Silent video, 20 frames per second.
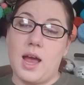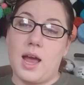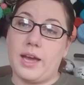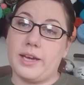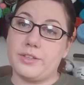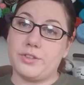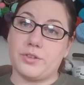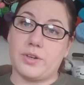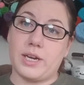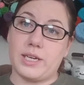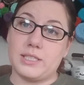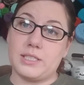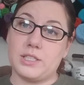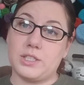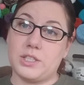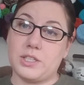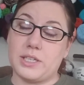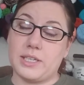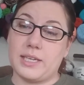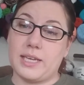I tried
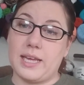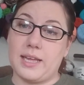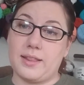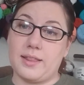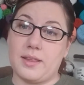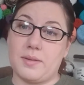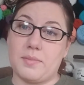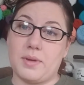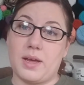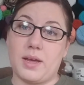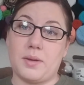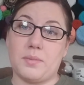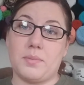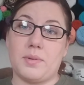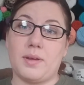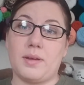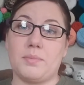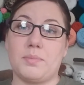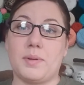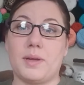to get them
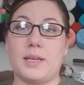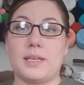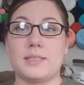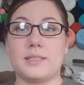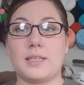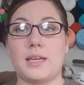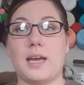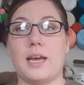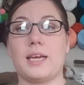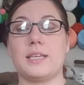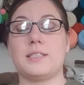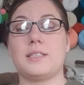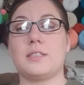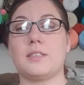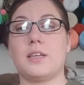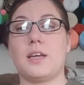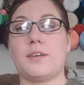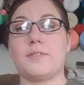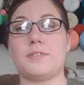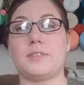up, but I
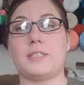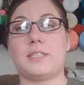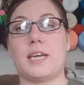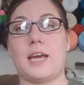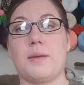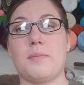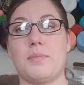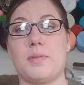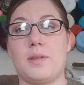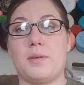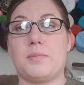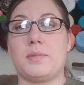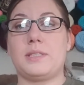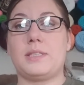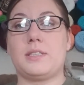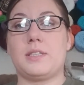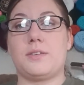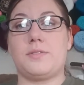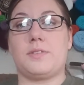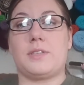still have to type them. I
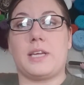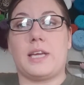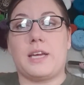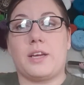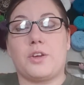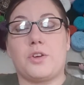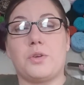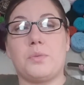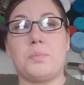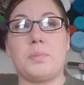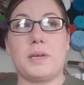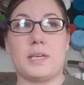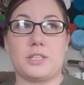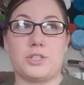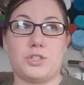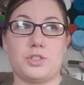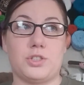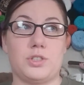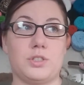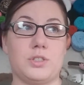still have to get good
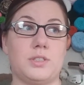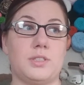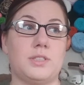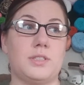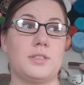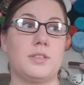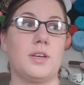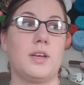pictures.